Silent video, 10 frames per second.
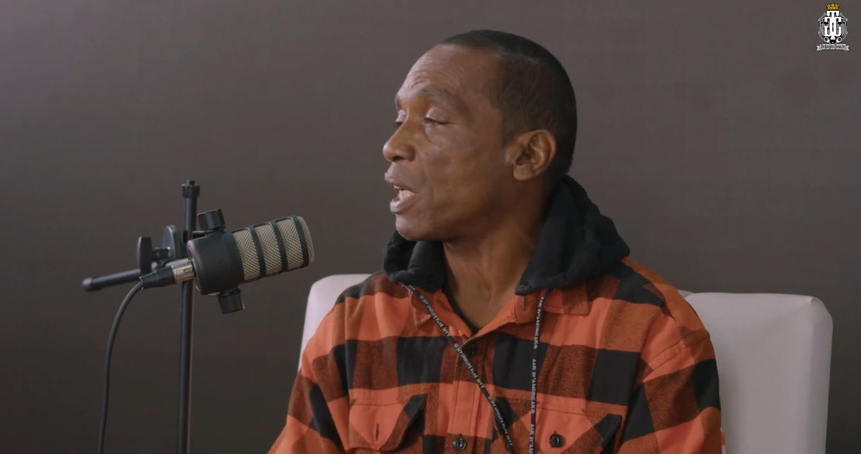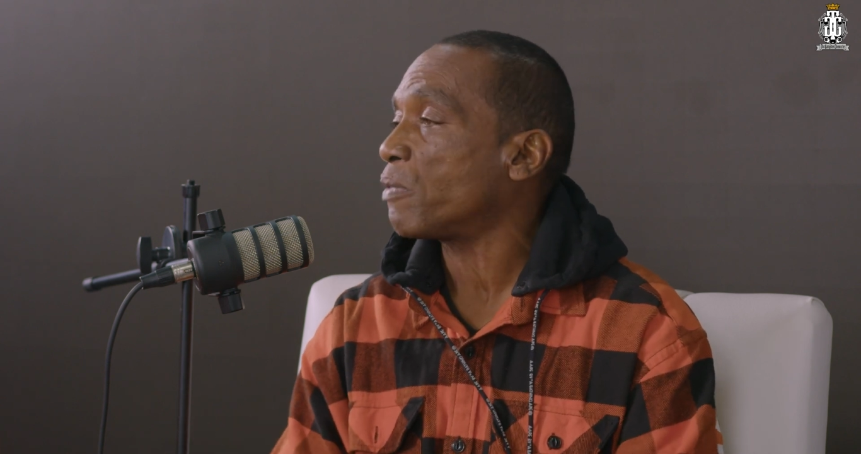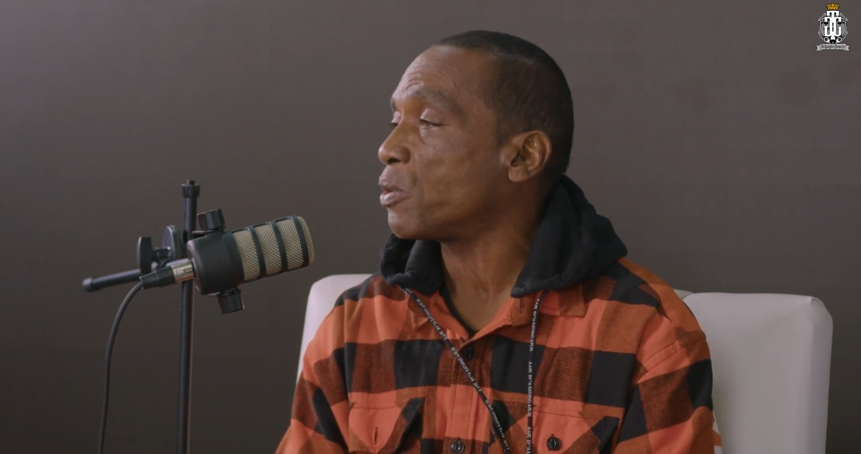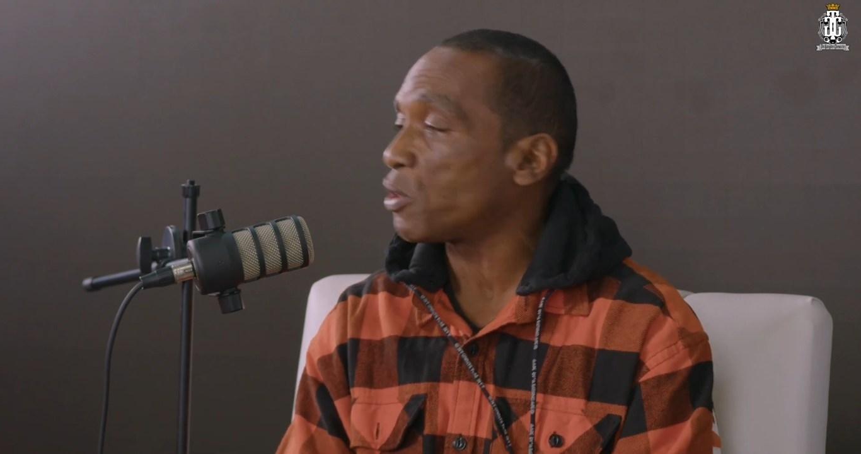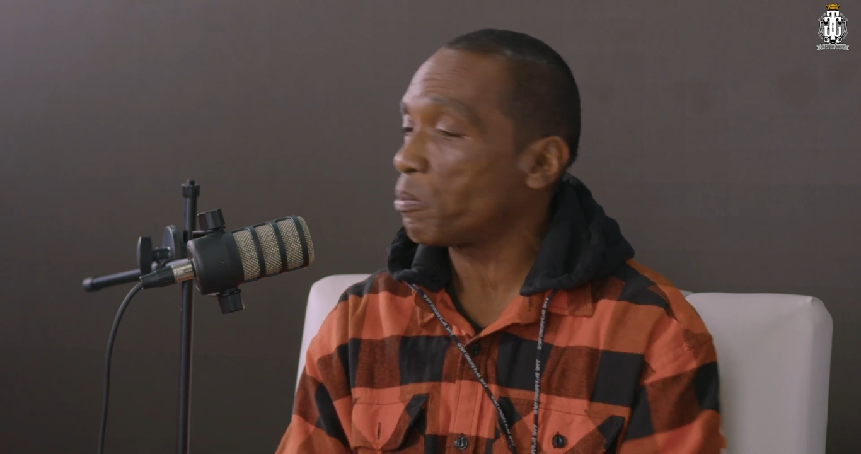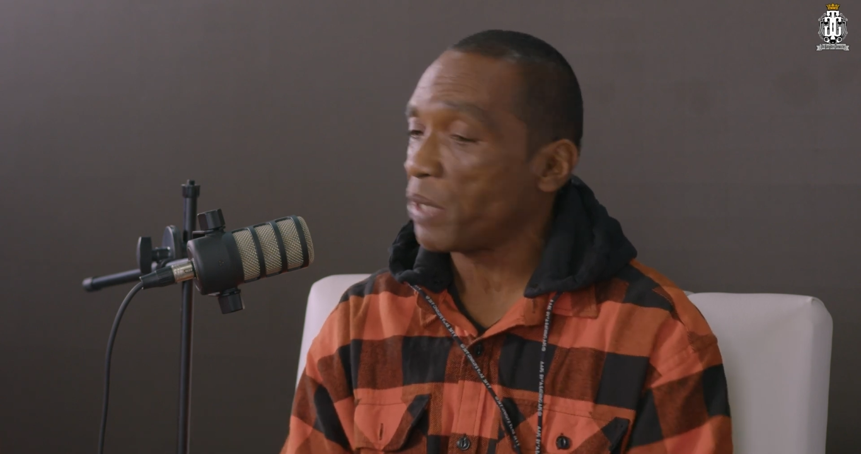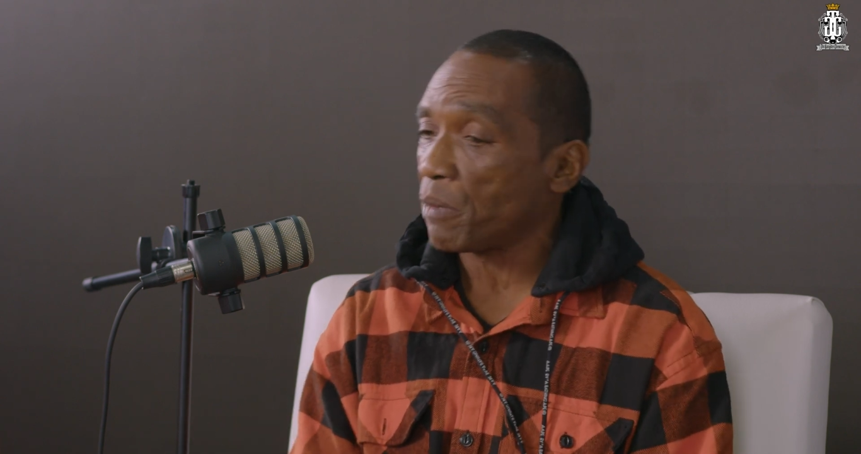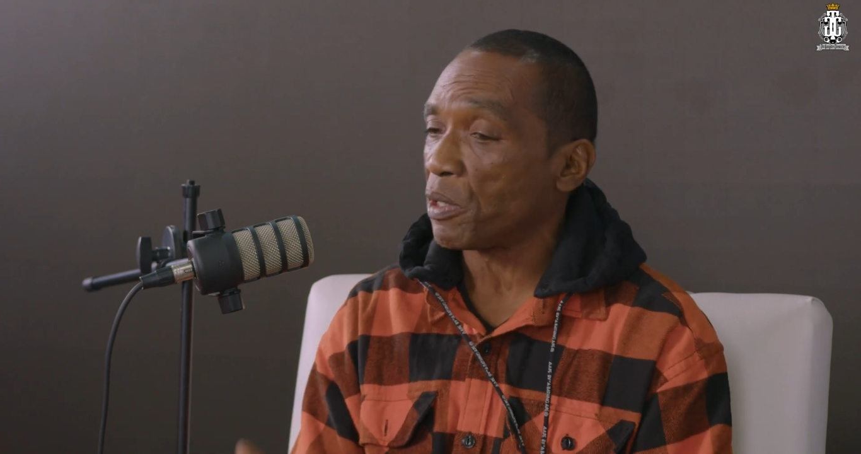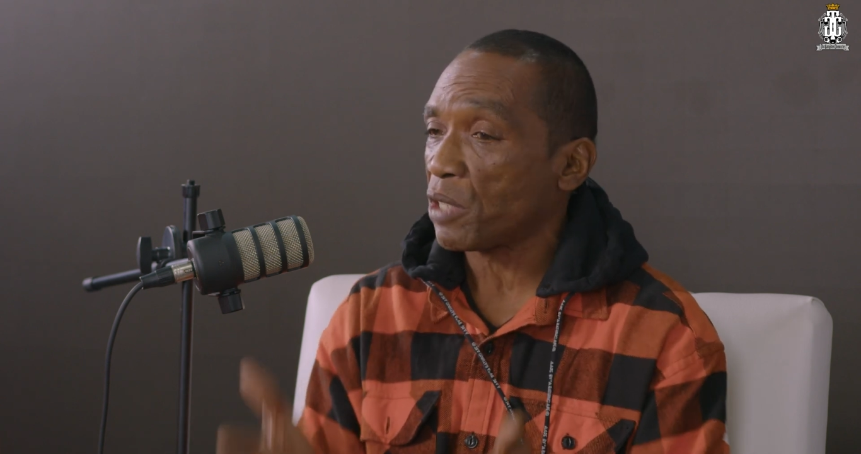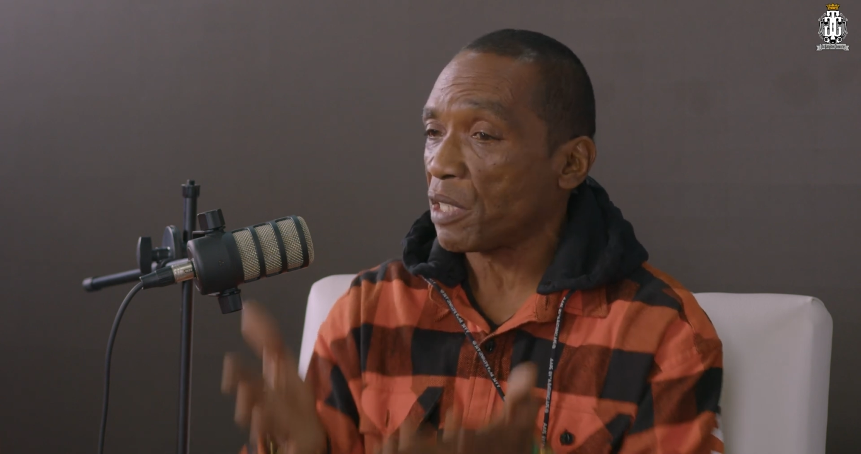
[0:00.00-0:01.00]
level to be
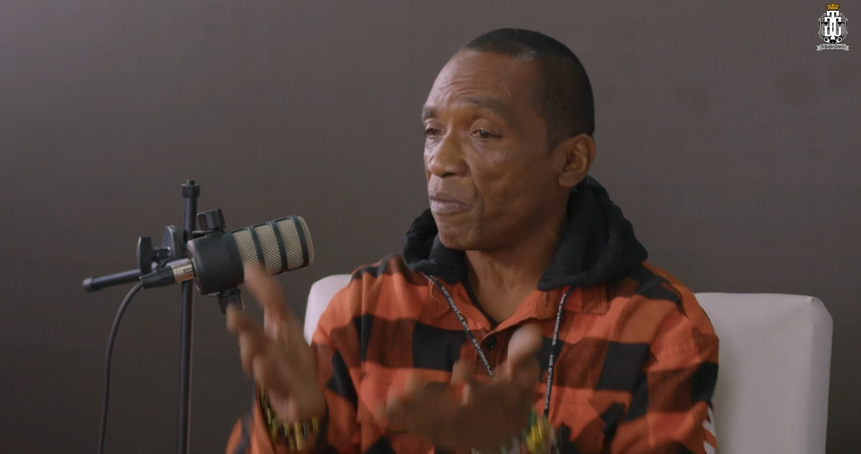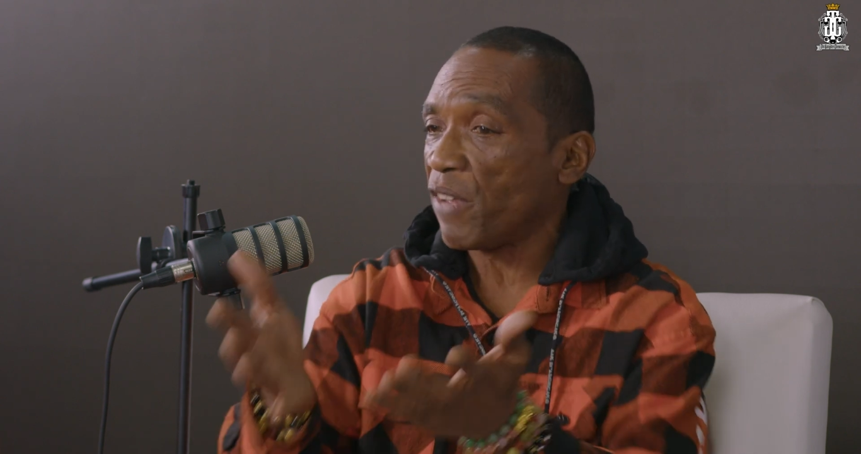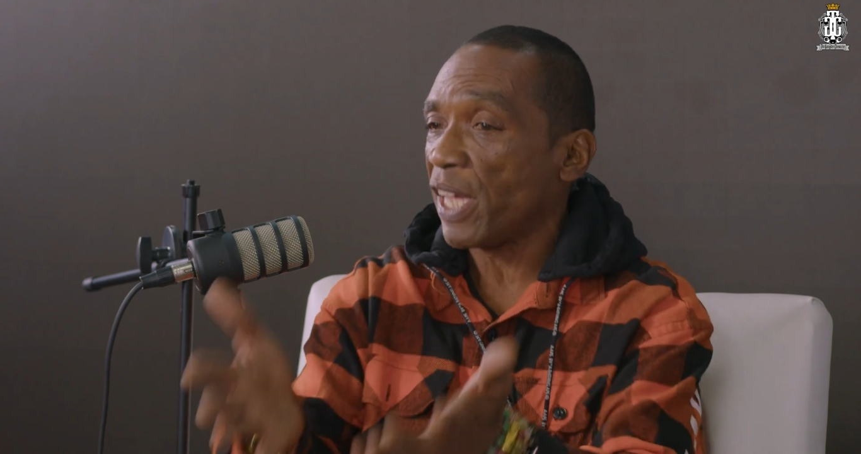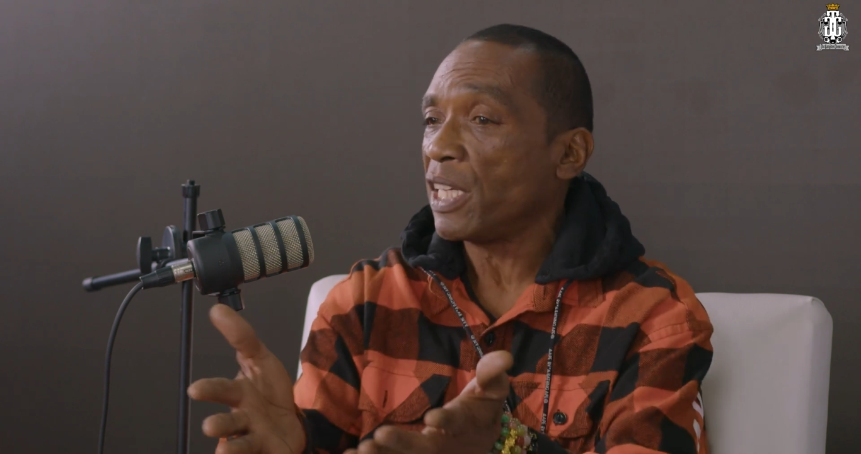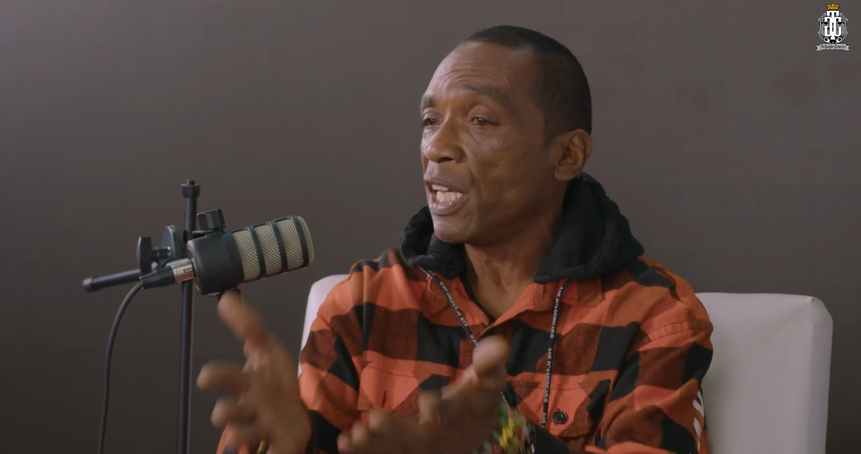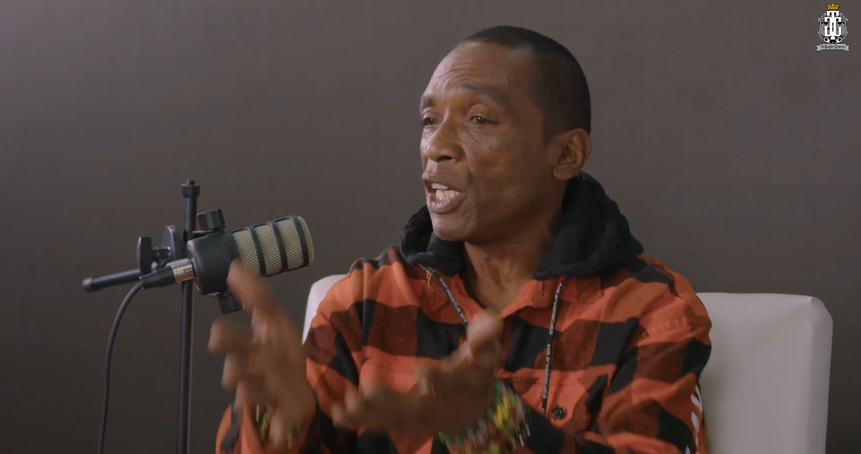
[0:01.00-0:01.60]
able to convey